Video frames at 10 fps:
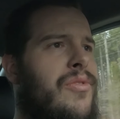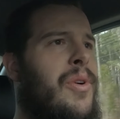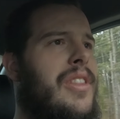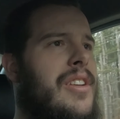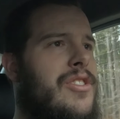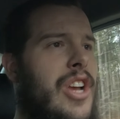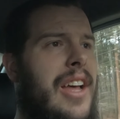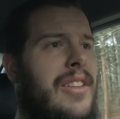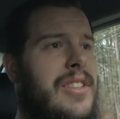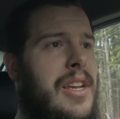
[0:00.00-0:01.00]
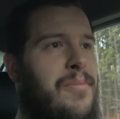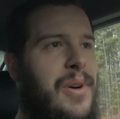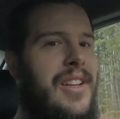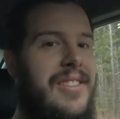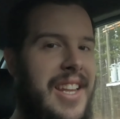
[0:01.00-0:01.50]
with the child seat.
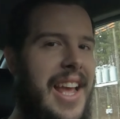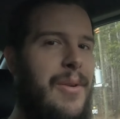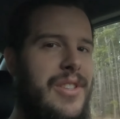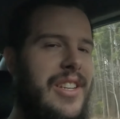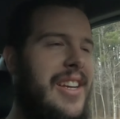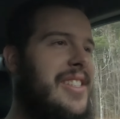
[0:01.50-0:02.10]
But today was a nice